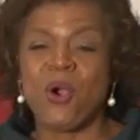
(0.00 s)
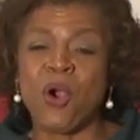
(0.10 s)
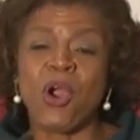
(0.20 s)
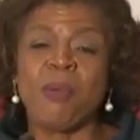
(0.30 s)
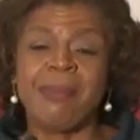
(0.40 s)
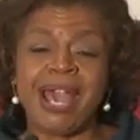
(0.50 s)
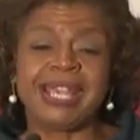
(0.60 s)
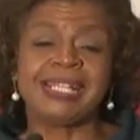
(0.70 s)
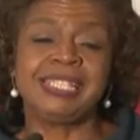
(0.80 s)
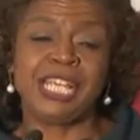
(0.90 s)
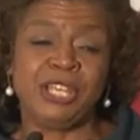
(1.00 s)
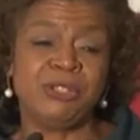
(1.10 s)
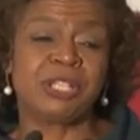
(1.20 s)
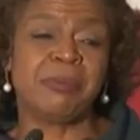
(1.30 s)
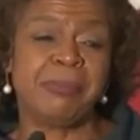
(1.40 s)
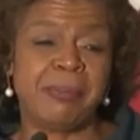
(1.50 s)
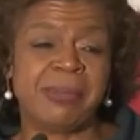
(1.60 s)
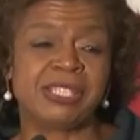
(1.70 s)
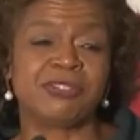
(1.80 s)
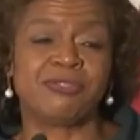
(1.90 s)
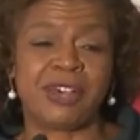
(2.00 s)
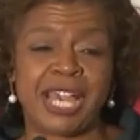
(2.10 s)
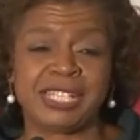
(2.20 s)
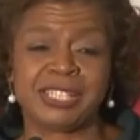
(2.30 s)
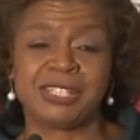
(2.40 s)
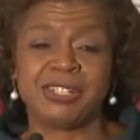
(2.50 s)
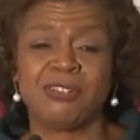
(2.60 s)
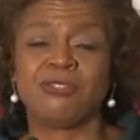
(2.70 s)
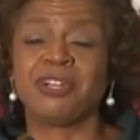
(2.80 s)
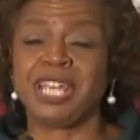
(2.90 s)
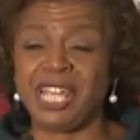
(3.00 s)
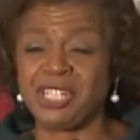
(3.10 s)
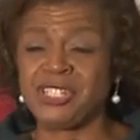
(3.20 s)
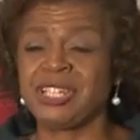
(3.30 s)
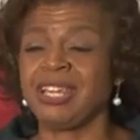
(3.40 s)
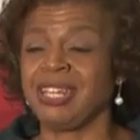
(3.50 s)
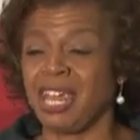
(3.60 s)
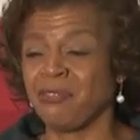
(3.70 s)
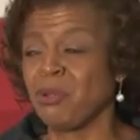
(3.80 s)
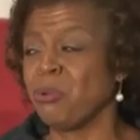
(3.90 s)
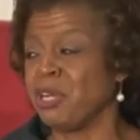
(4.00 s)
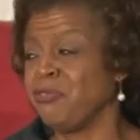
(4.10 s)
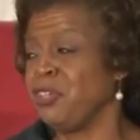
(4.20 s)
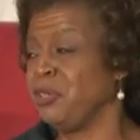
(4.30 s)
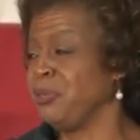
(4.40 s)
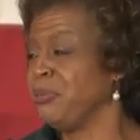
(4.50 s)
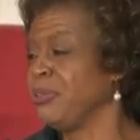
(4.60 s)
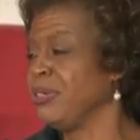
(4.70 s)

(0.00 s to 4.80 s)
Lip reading: or my continued commitment to fight for each and every one of you.